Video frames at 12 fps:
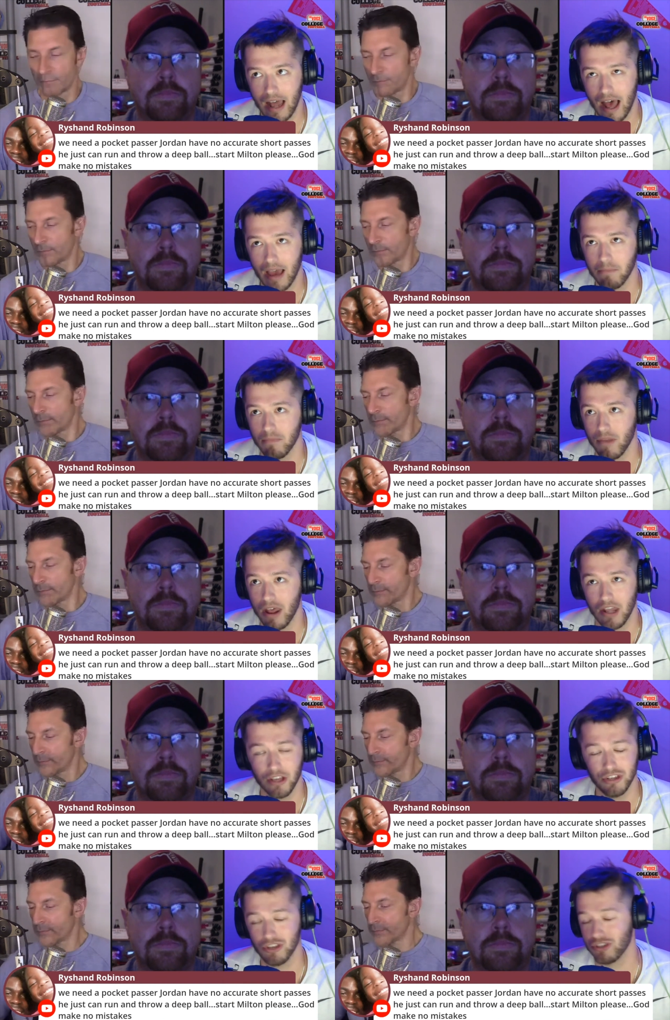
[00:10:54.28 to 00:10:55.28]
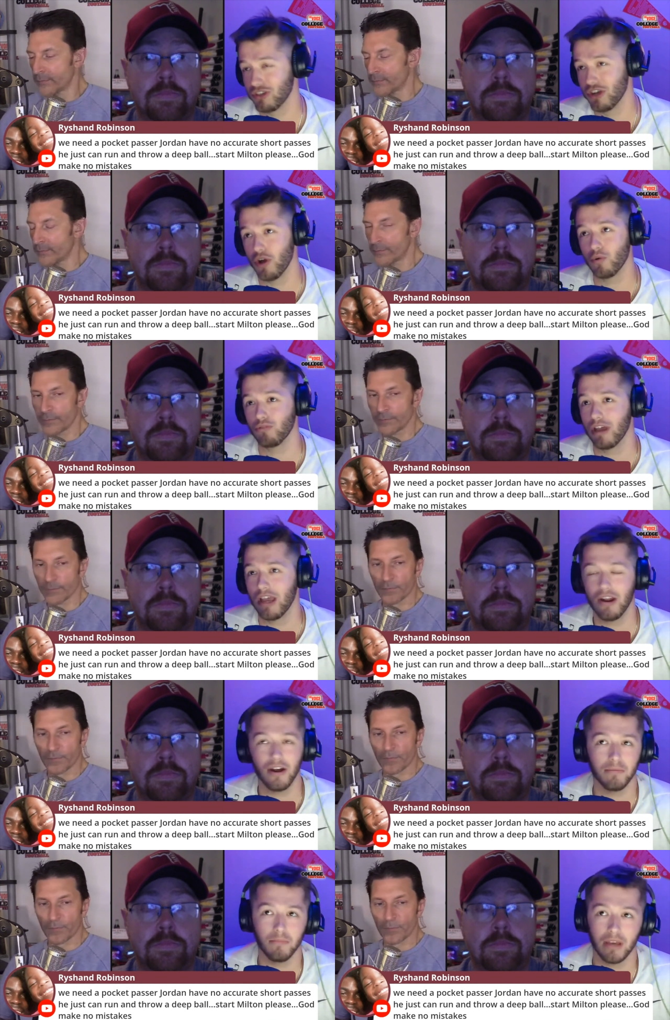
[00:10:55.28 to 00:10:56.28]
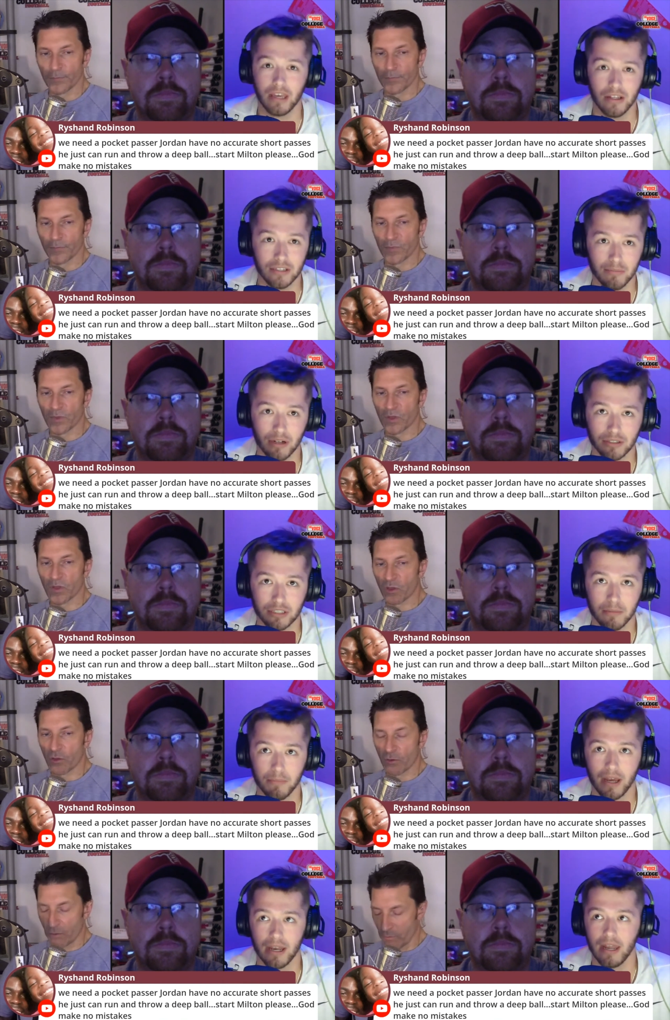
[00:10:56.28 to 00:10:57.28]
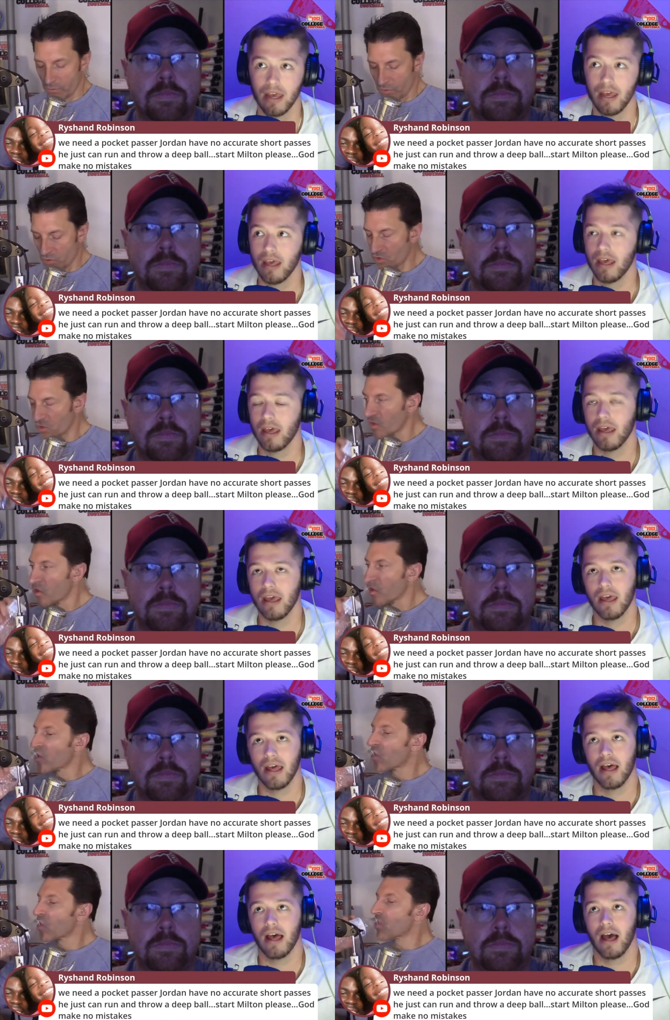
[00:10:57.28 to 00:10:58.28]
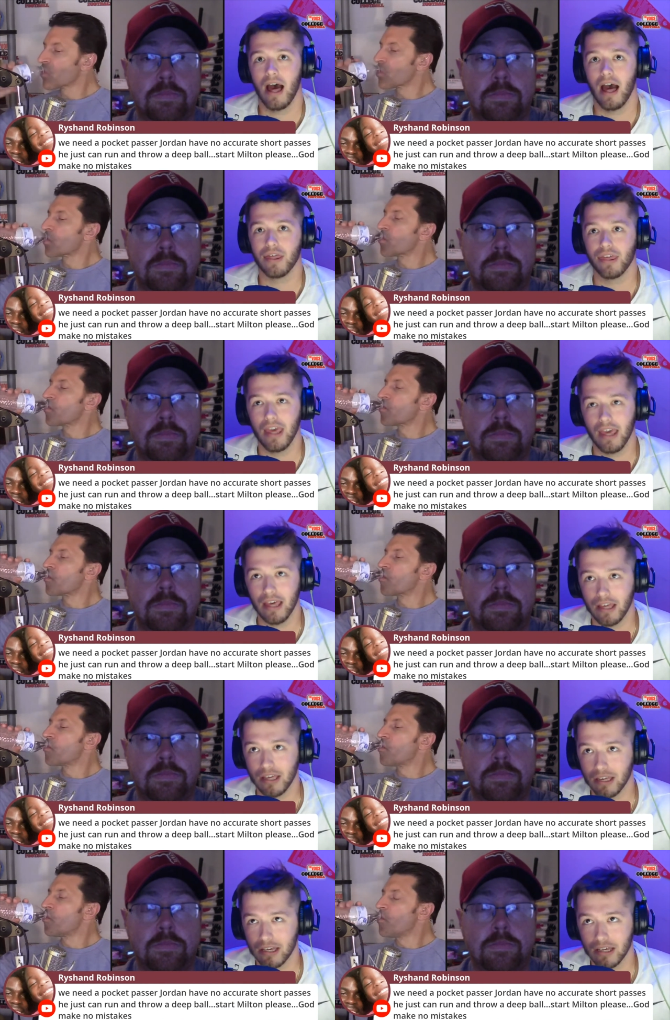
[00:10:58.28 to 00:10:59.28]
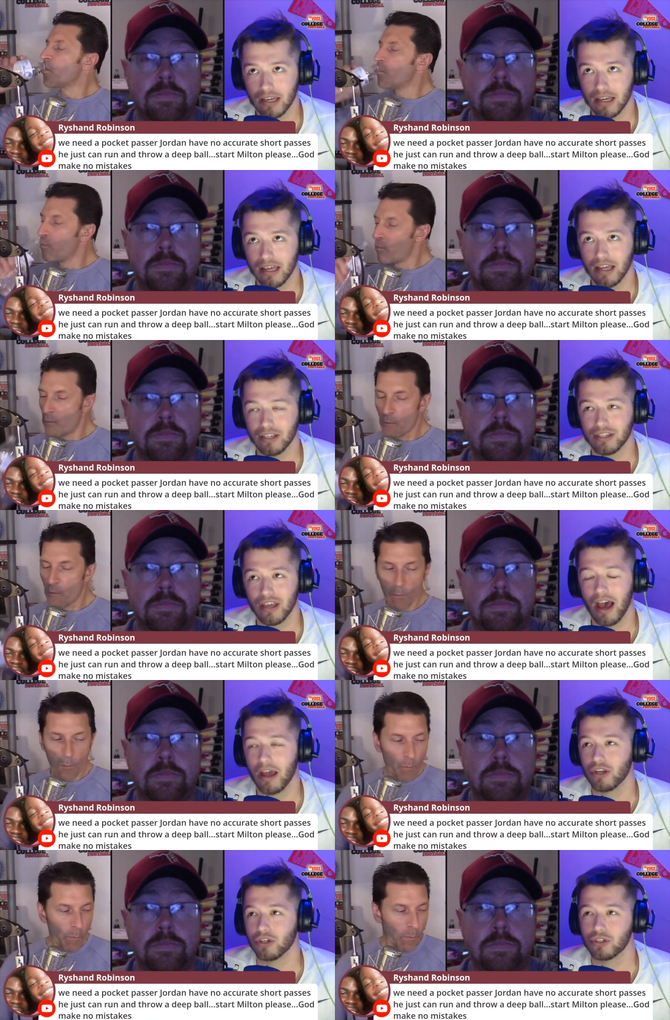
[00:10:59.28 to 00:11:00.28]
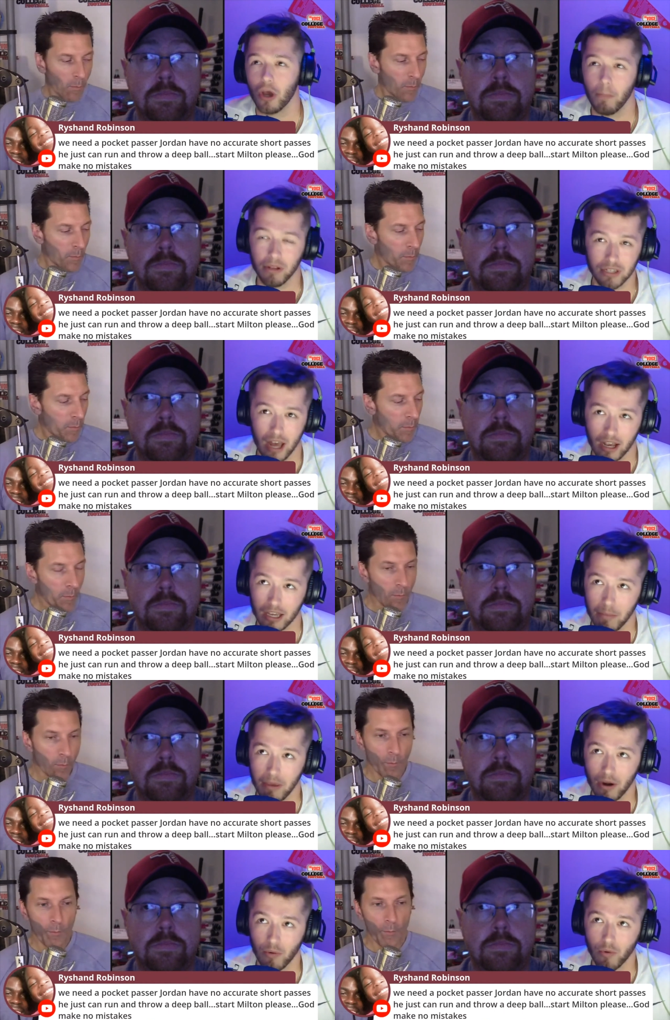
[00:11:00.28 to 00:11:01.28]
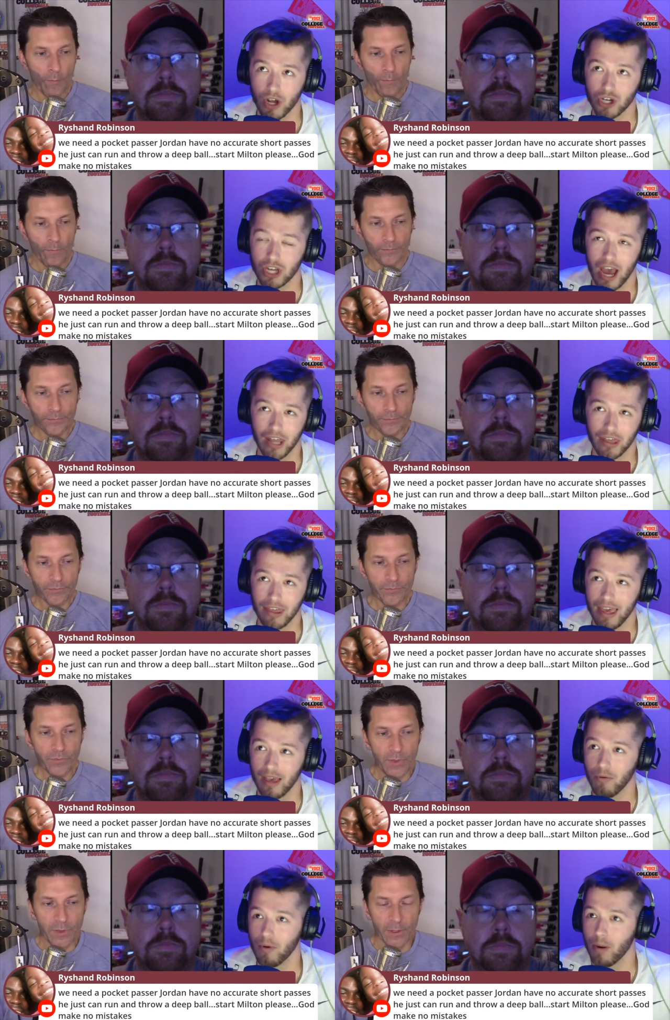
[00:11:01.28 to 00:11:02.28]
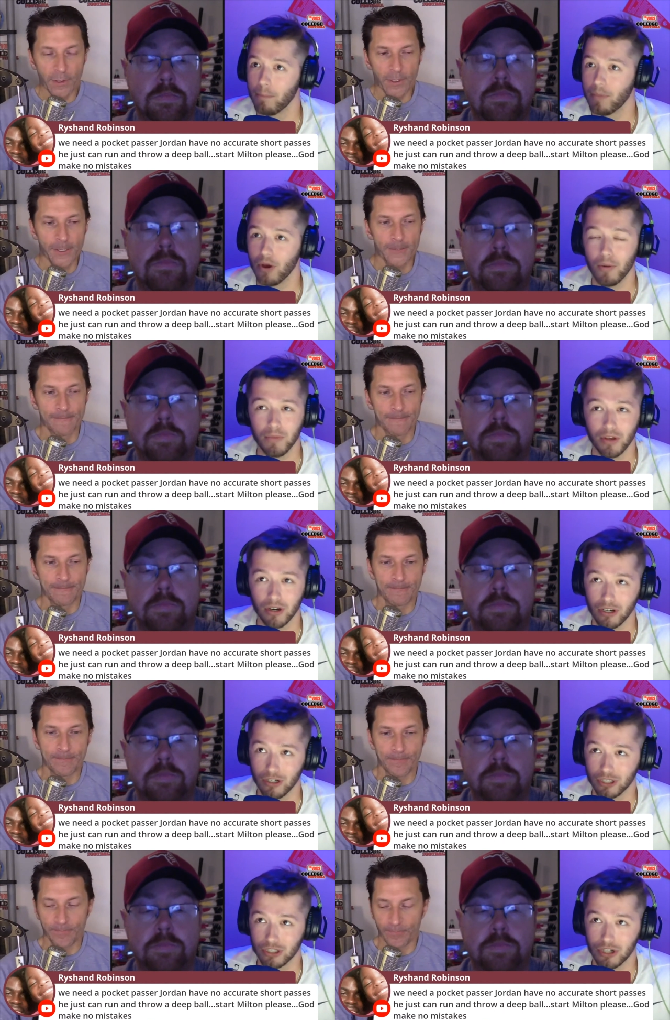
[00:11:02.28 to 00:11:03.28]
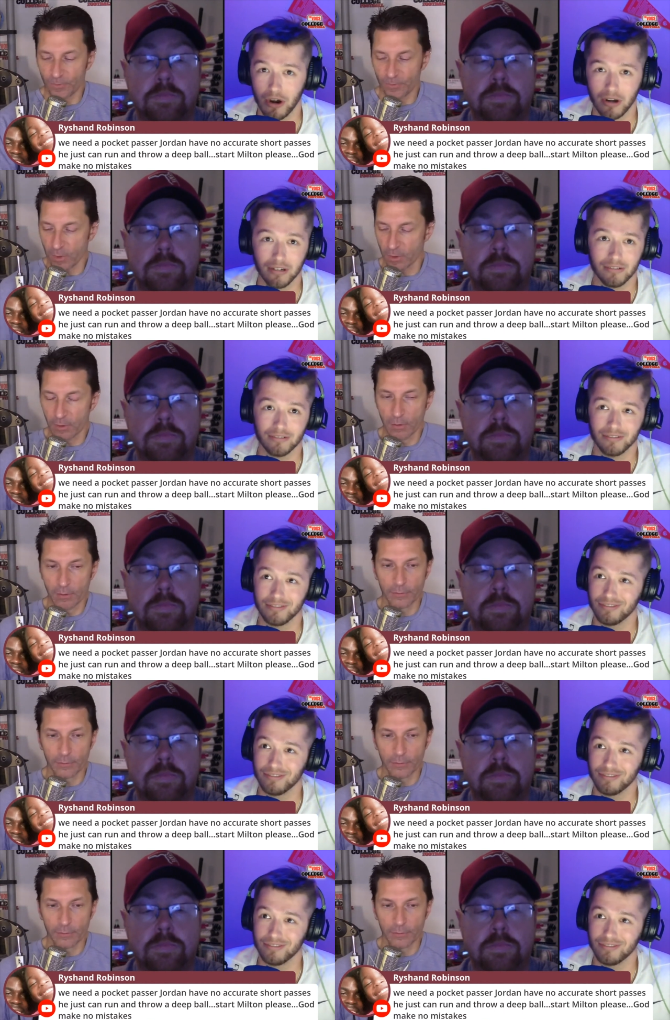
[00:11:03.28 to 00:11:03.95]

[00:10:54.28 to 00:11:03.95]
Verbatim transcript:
Speaker 1: I'm, and this is no hit on McKenzie Milton, but I think it's, I just hope it's not going to be a rushed kind of thing where, boom, you're, you're starting